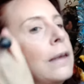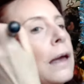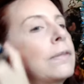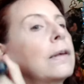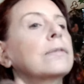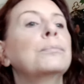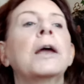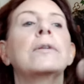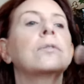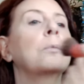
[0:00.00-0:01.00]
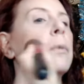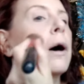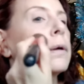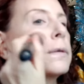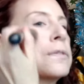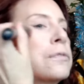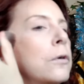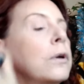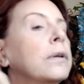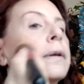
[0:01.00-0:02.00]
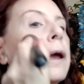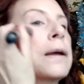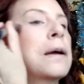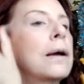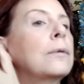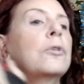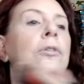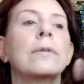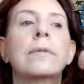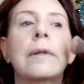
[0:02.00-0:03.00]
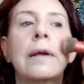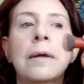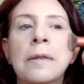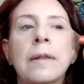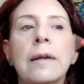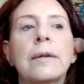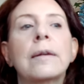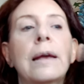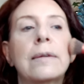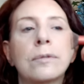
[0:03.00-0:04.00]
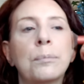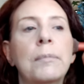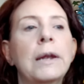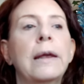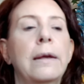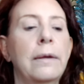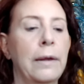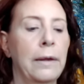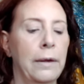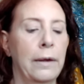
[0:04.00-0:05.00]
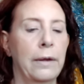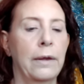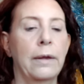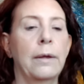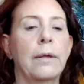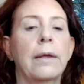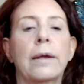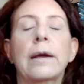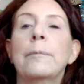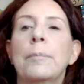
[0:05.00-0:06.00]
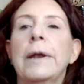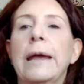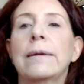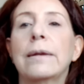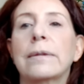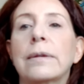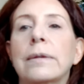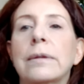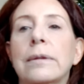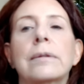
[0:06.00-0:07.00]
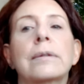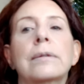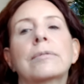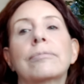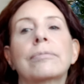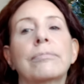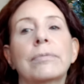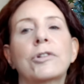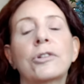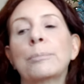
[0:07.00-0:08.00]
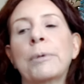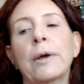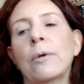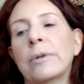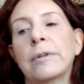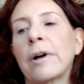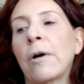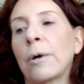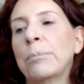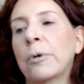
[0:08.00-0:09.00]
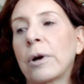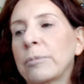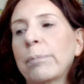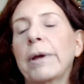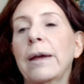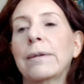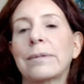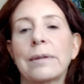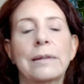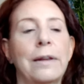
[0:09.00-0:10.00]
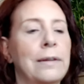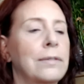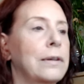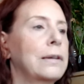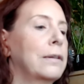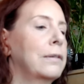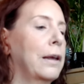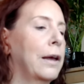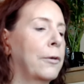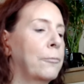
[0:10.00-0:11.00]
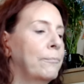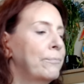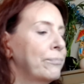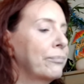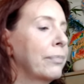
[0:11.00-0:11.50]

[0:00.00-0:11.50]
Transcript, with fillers: yeah, that's my soapbox for today. I'm just thinking that as many companies should be going to cardboard, because at least it um,